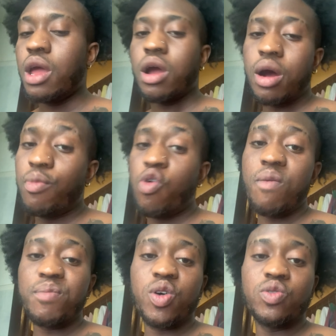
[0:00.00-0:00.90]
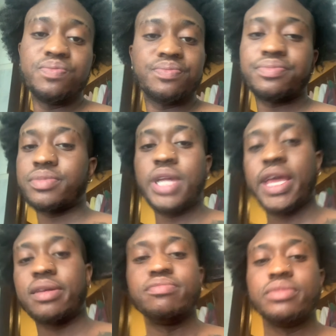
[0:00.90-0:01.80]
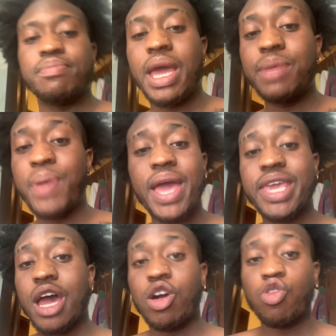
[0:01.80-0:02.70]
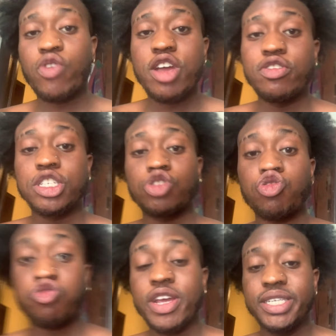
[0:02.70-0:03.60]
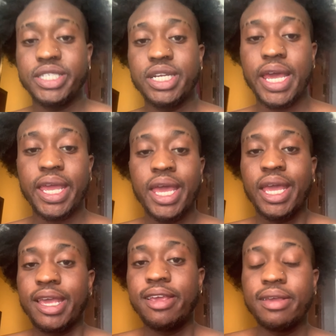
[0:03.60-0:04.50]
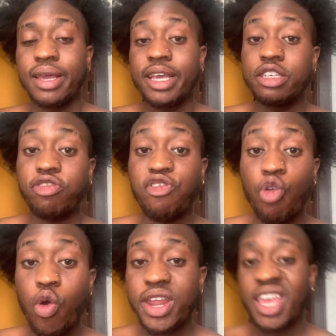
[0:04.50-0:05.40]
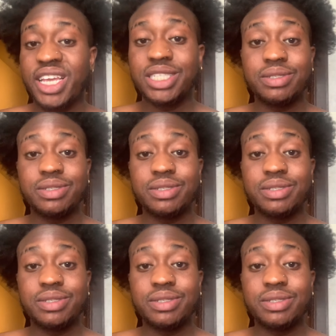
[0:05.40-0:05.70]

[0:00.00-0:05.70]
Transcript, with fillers: come on, bro. Like Manny Pacquiao career is crazy. Like he he's 40 and he's